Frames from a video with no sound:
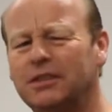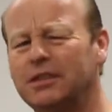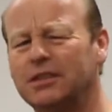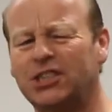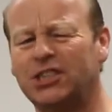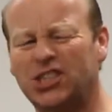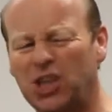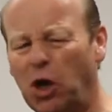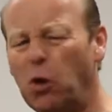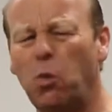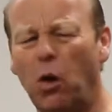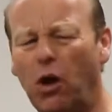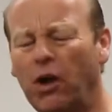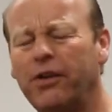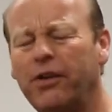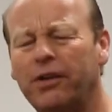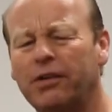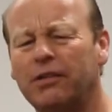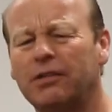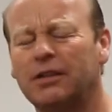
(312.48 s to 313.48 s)
So
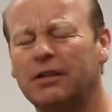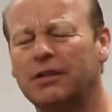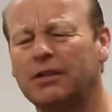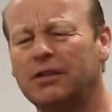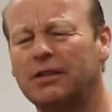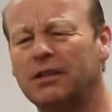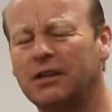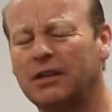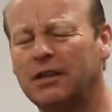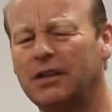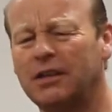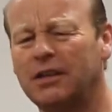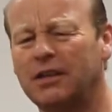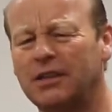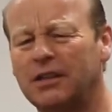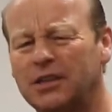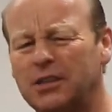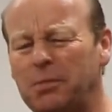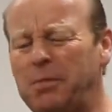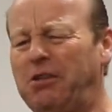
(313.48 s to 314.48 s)
what?
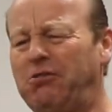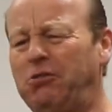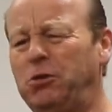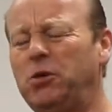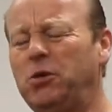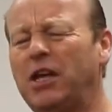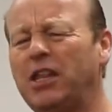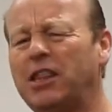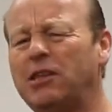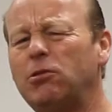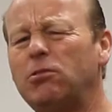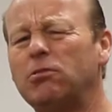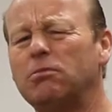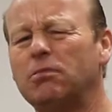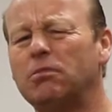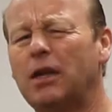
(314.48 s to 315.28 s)
It's a bit rude, I thought,